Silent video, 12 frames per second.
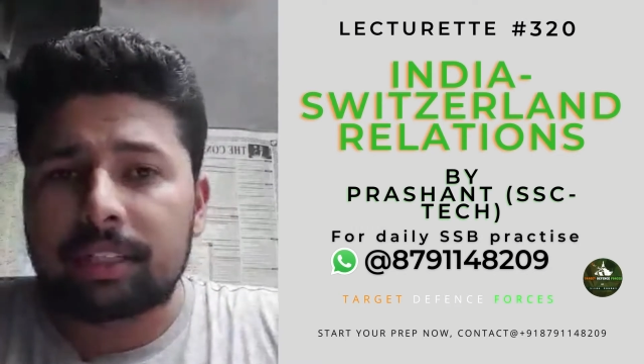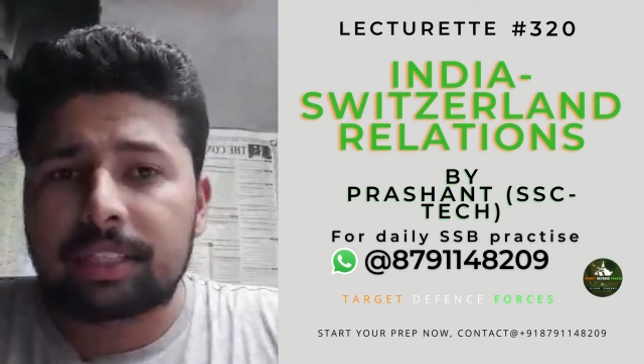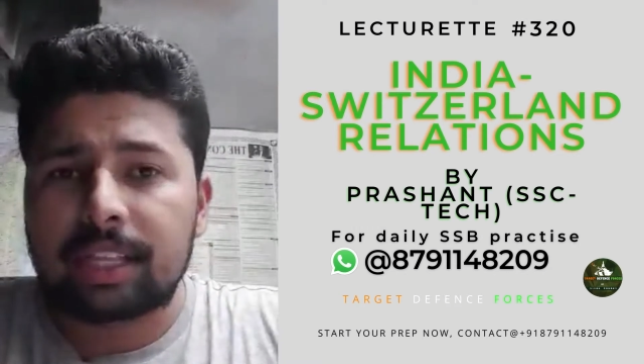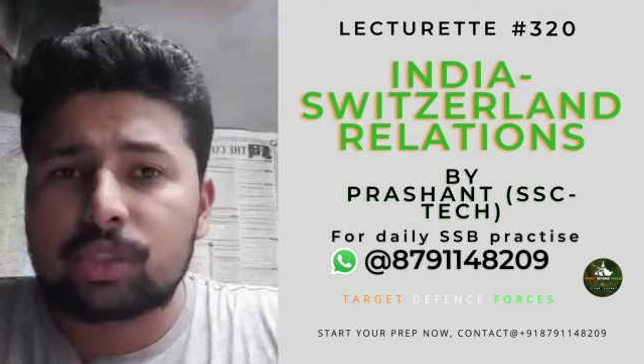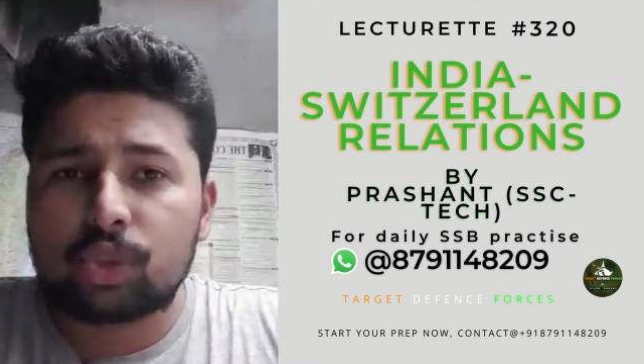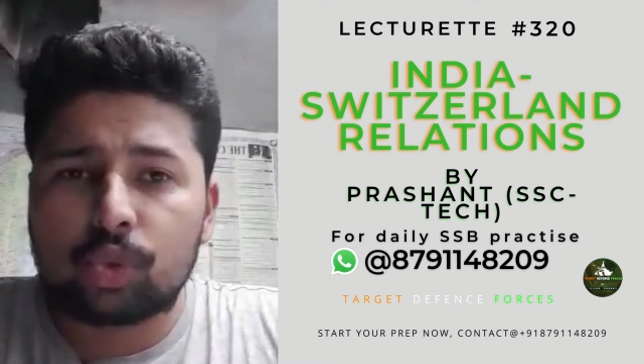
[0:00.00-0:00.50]

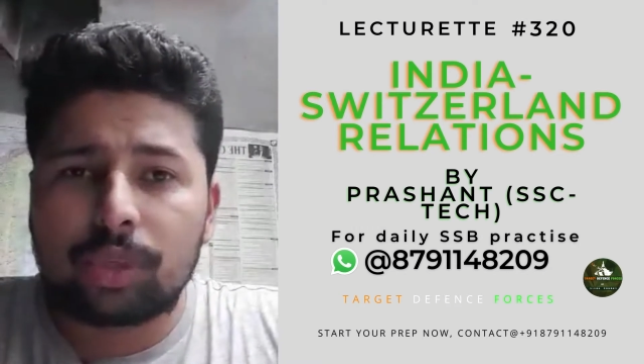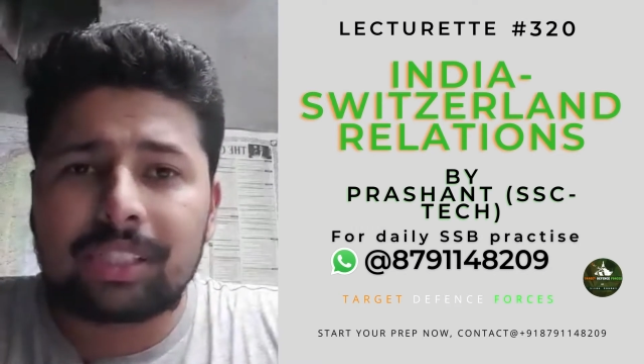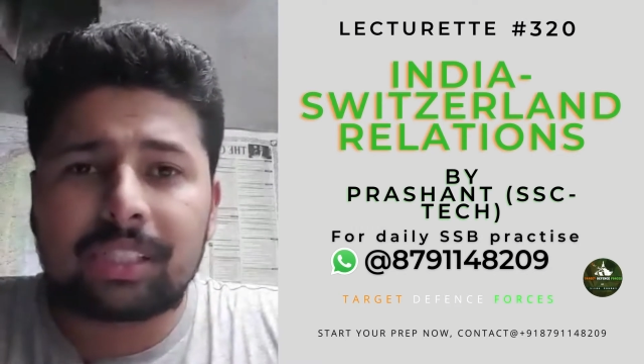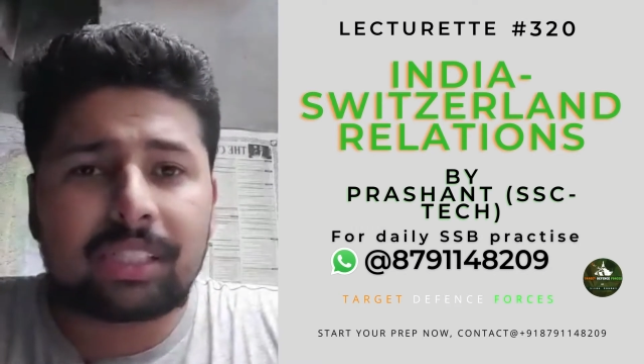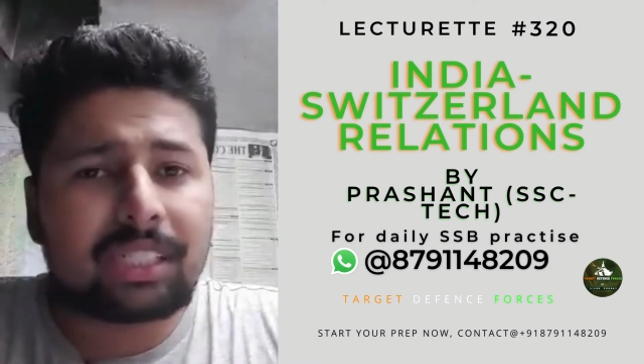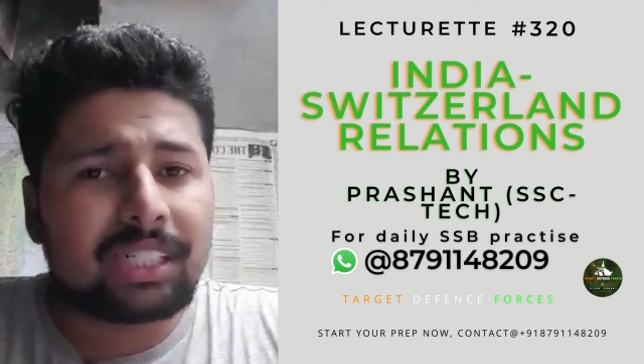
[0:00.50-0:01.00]
the
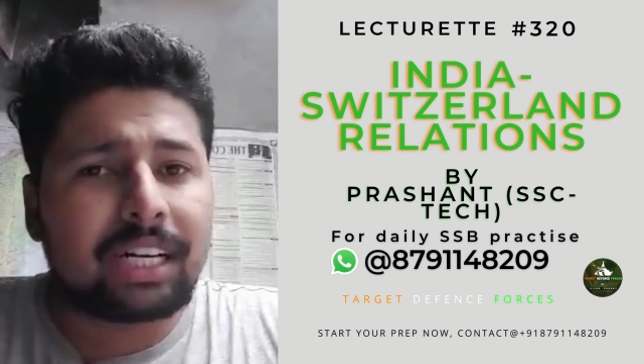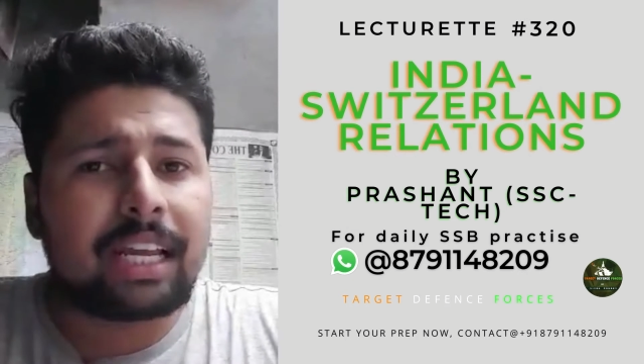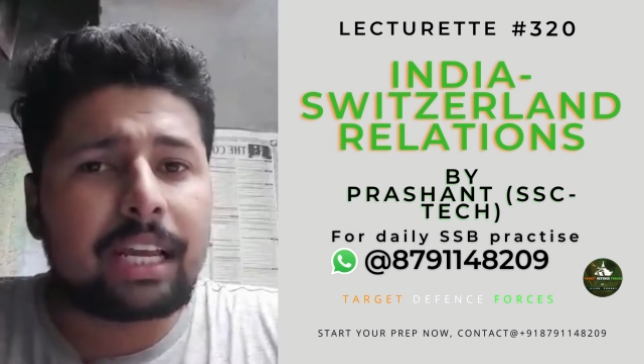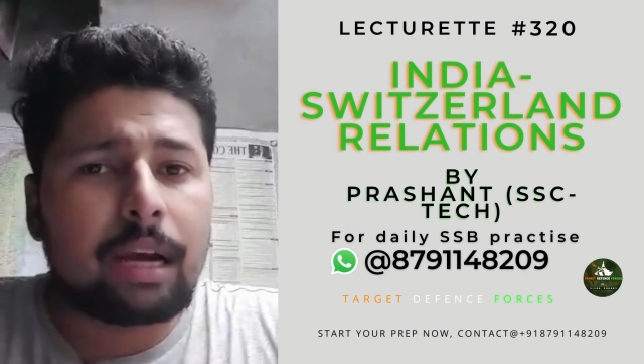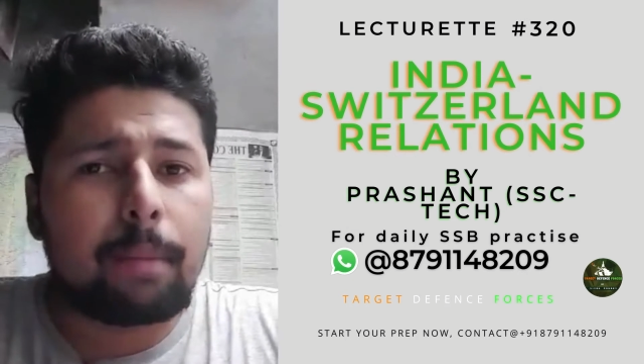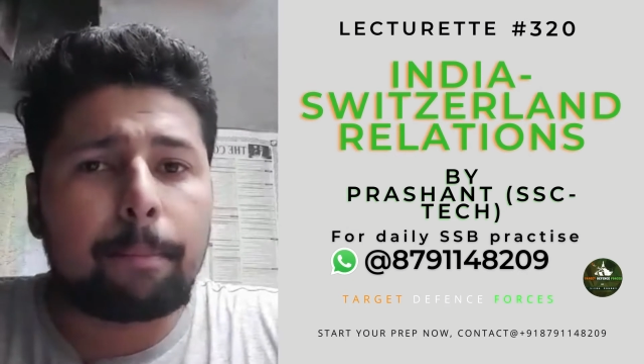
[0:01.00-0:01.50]
swiss
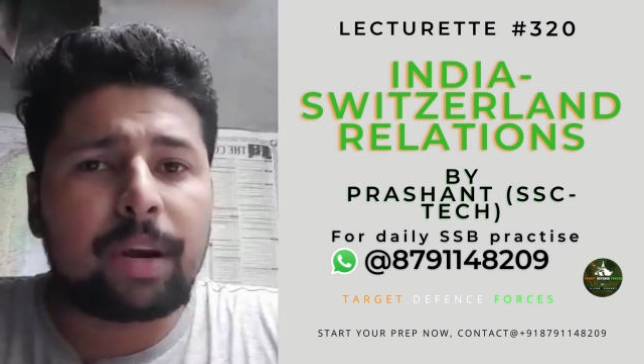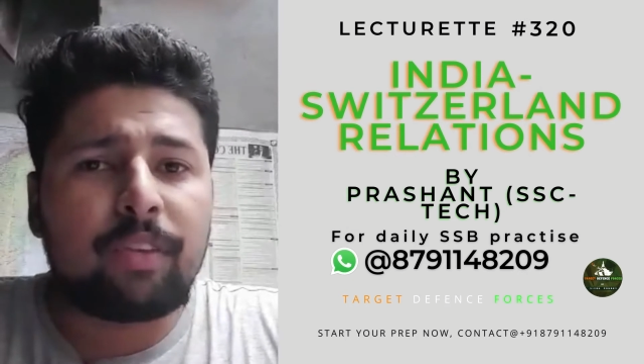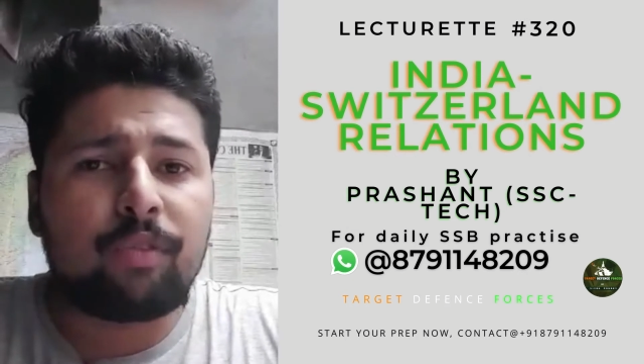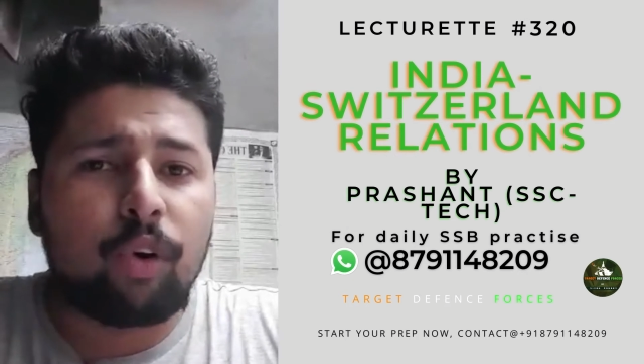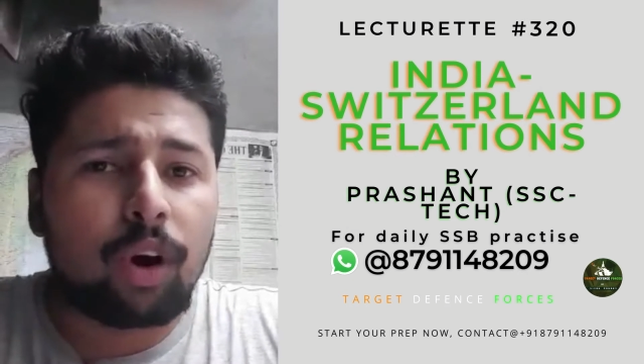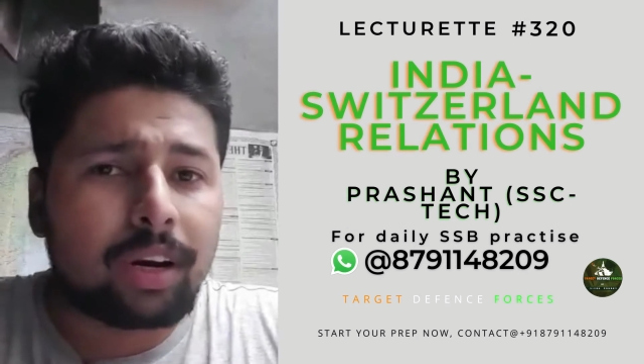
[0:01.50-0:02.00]
trading company
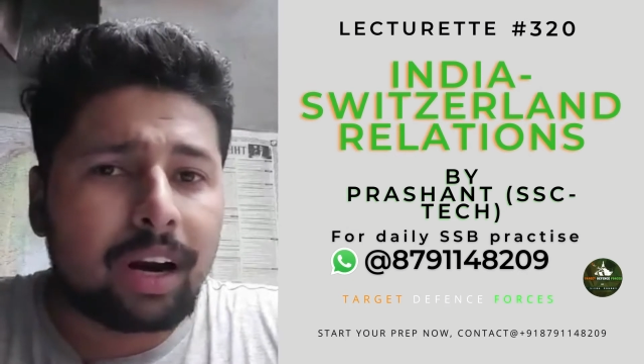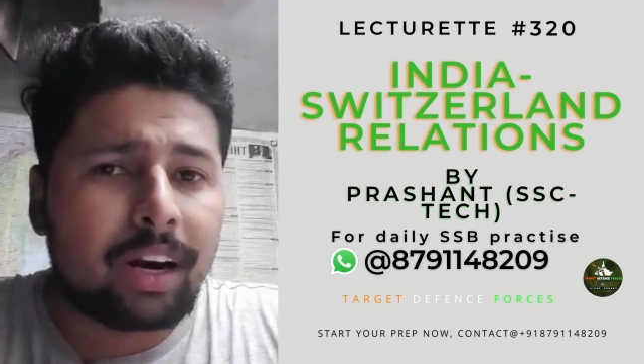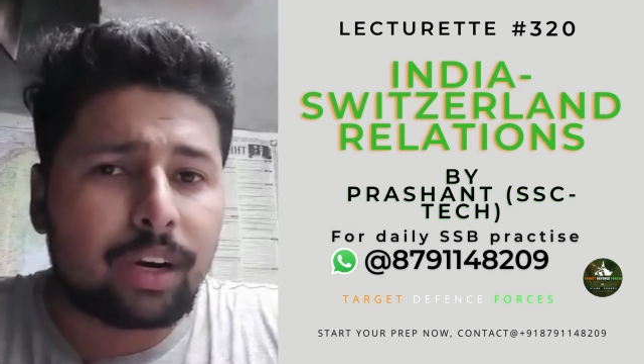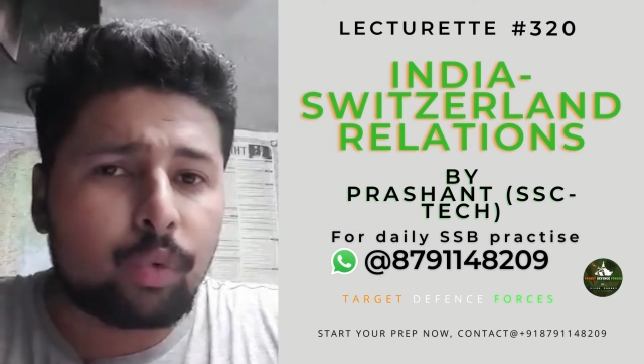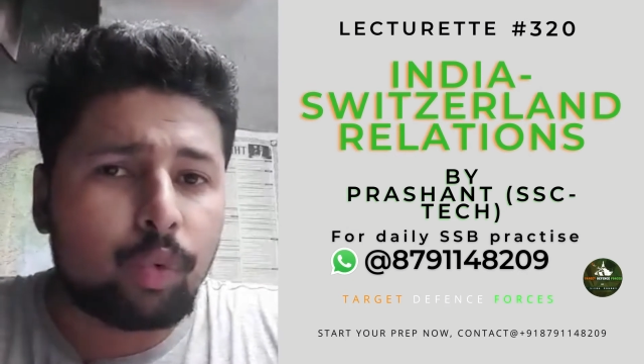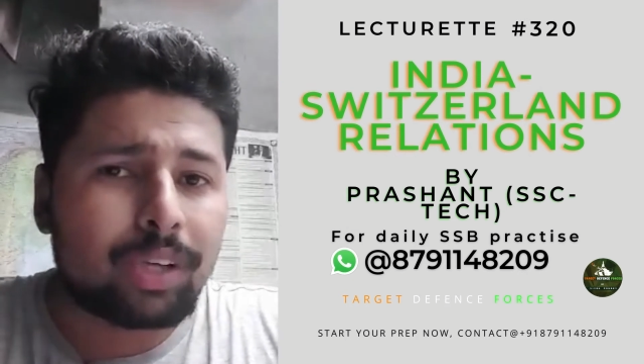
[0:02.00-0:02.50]

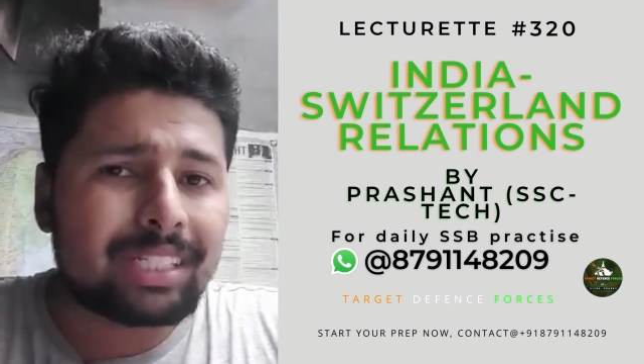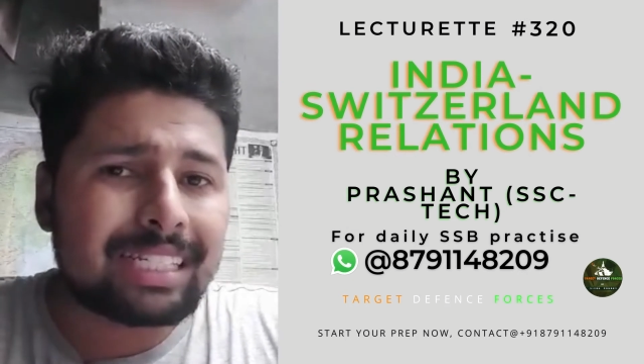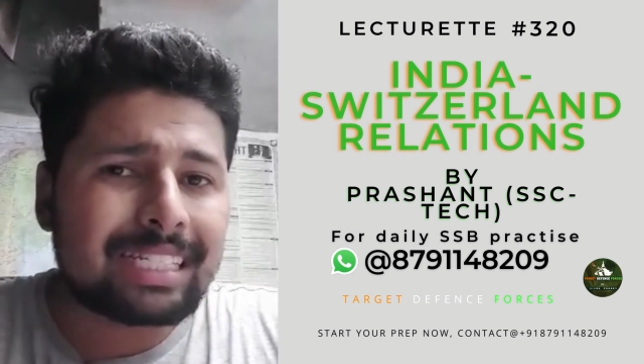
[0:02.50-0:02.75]
volkart was